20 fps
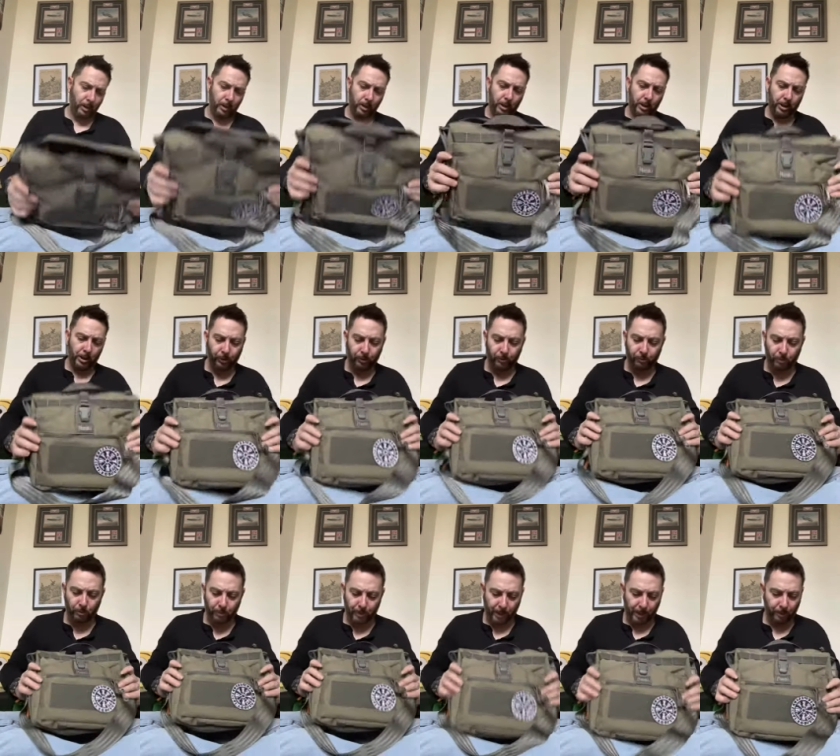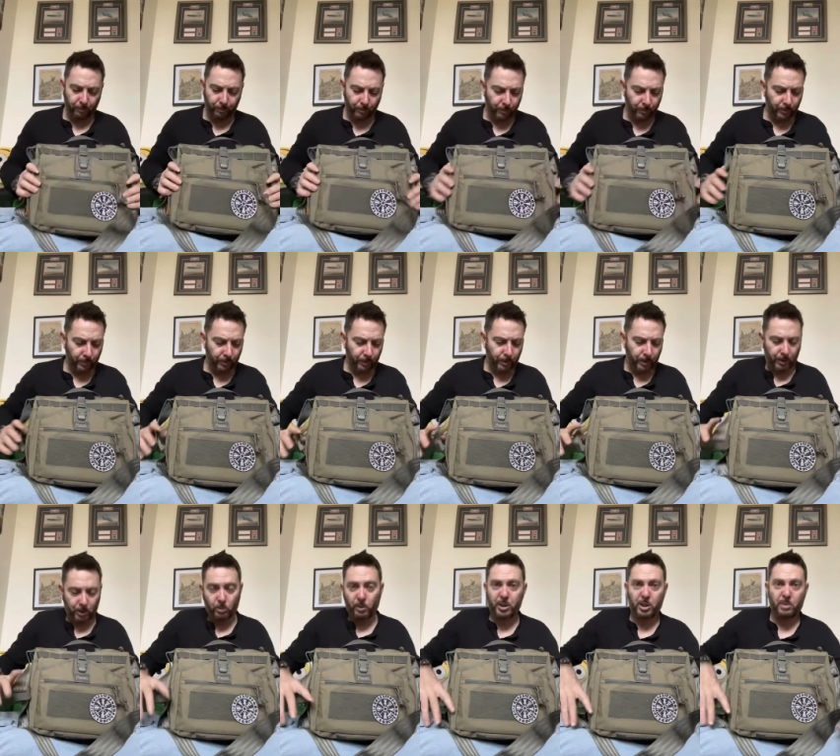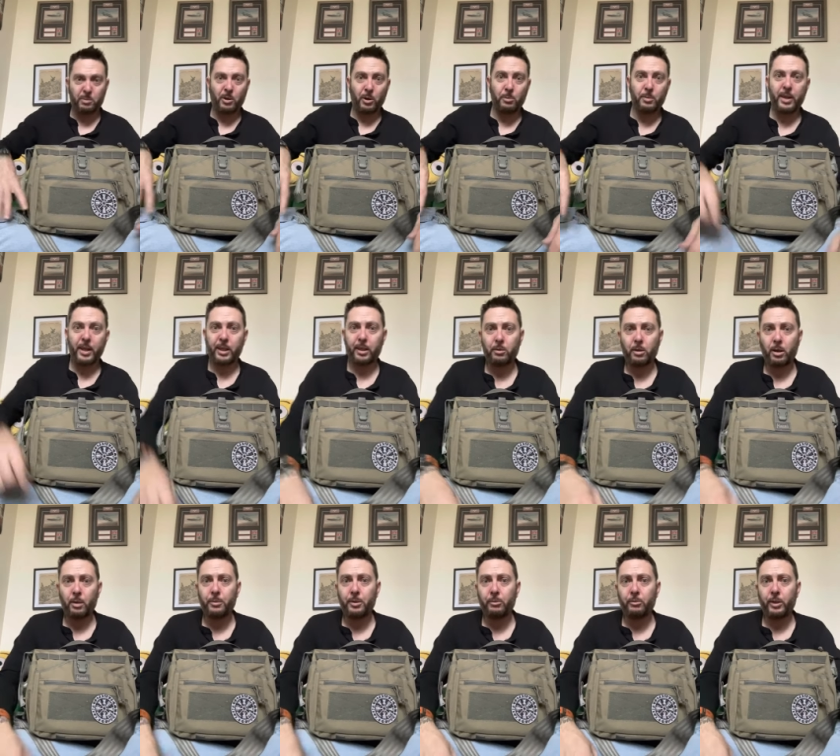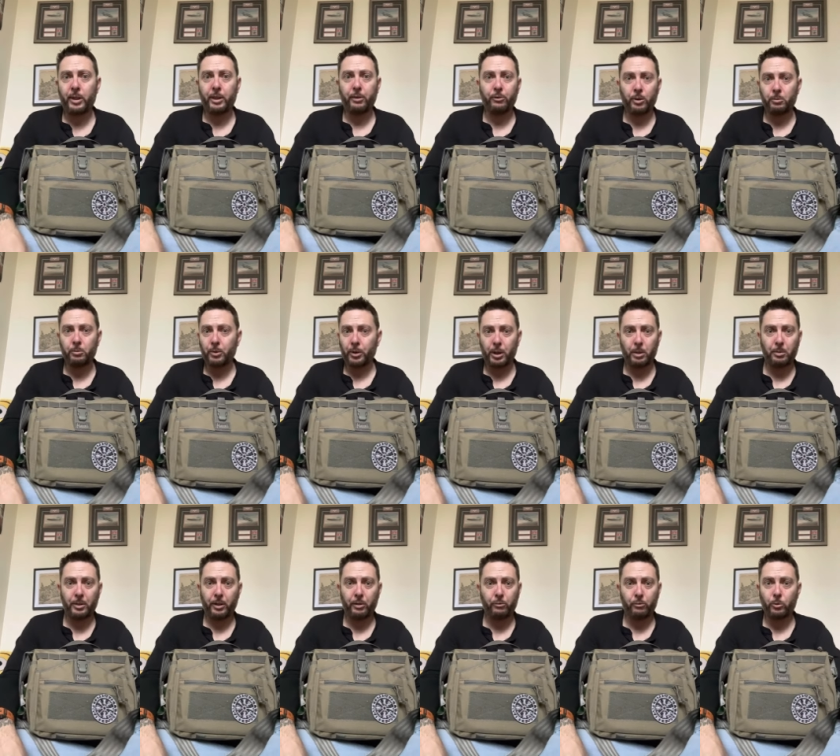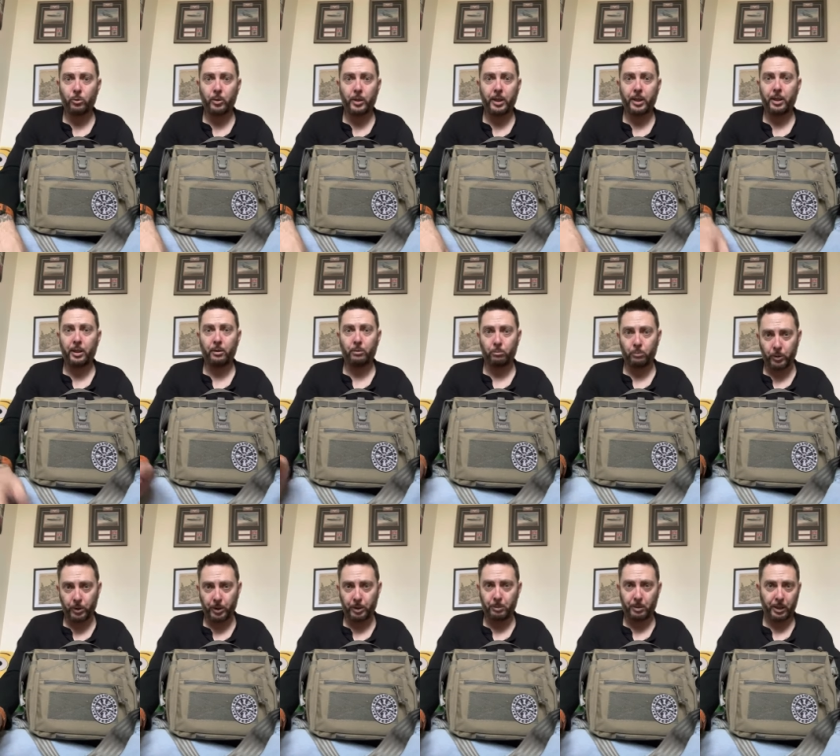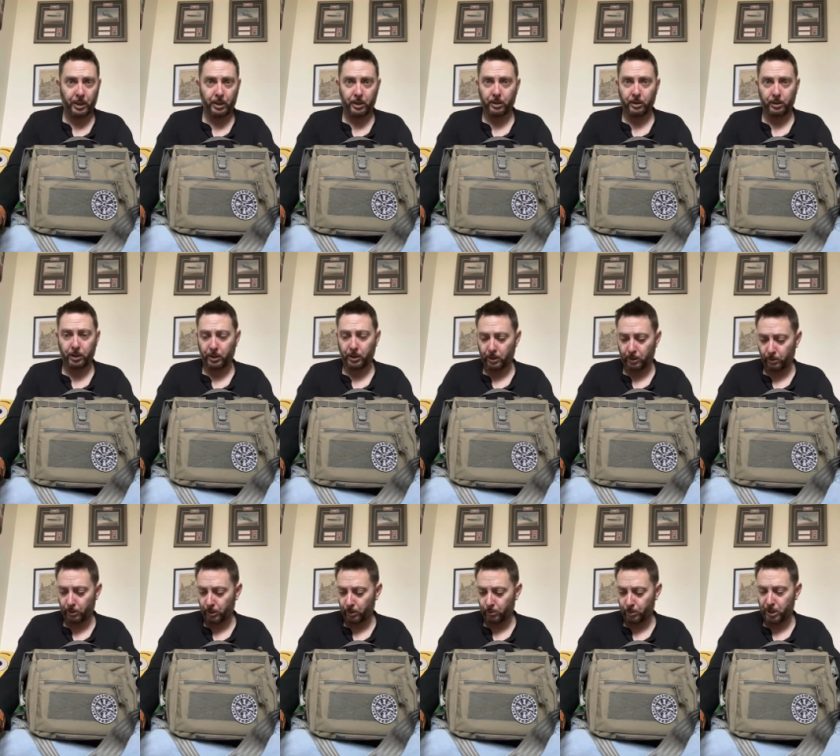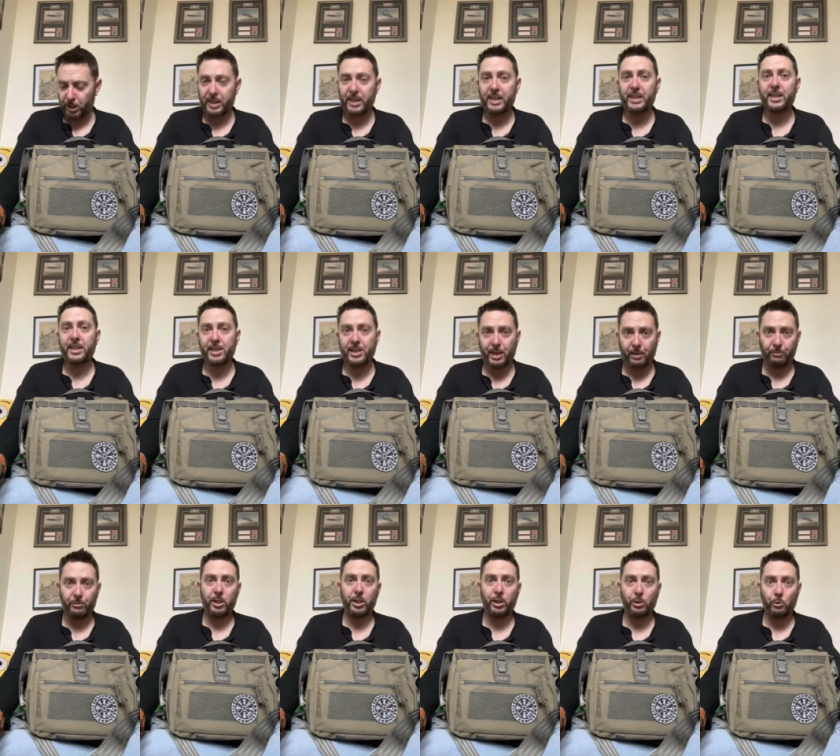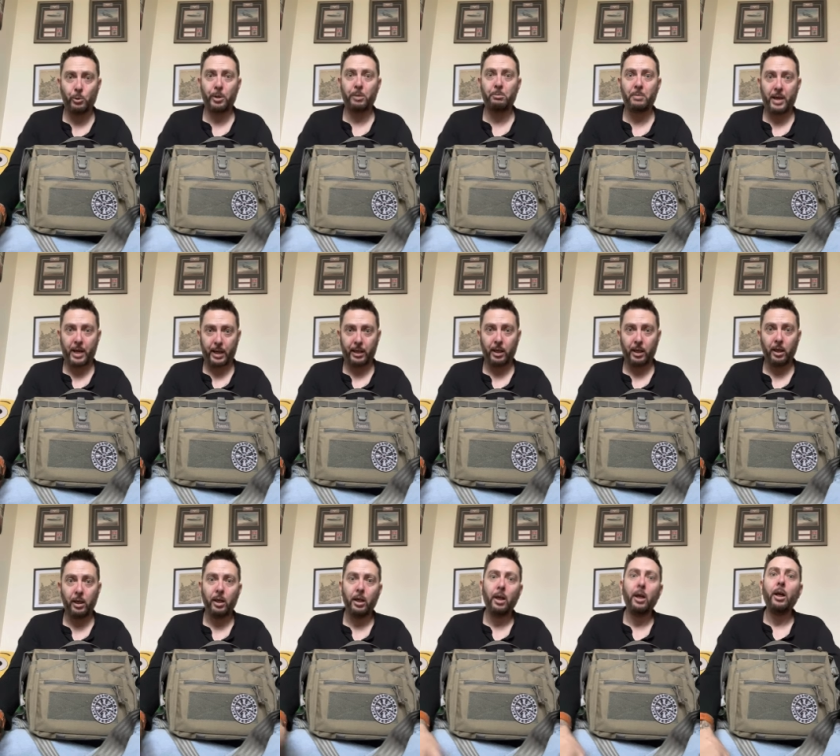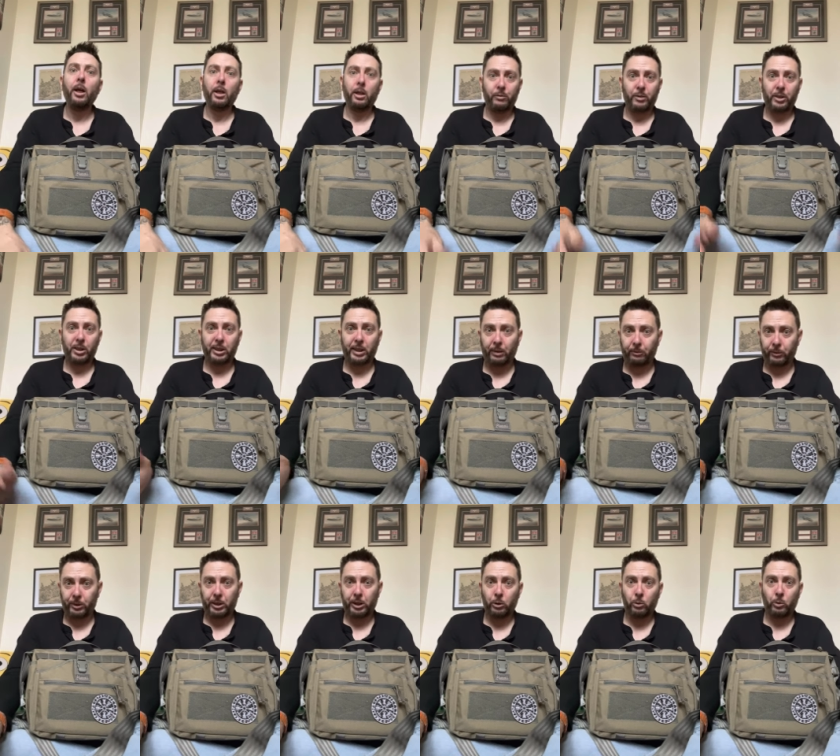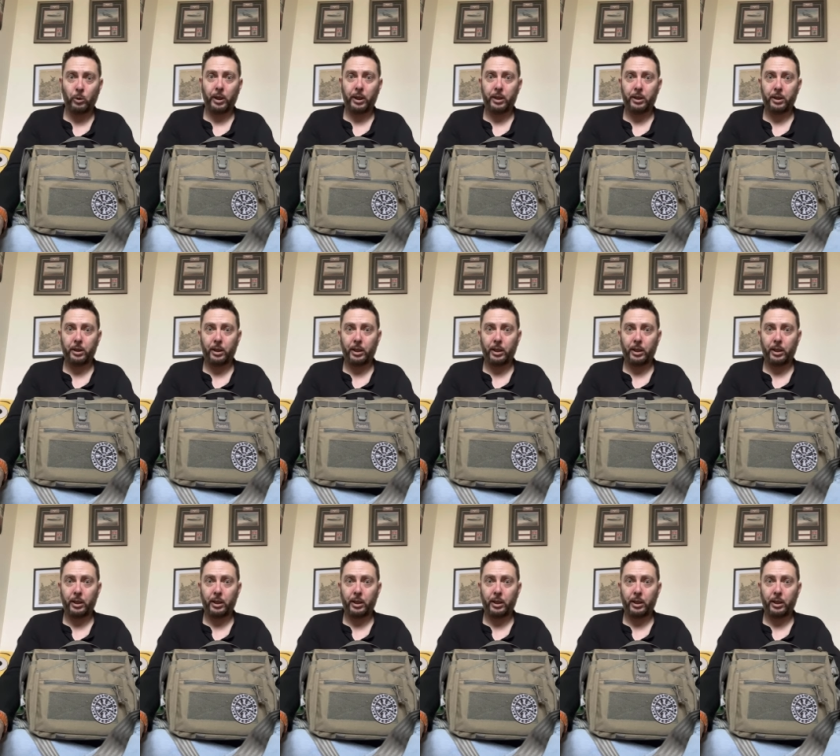aside from that, it's quite a smart bag. I mean, really, for the money you're paying for it, money being a you know an object, it's a 70 quid bag. And for 70 quid,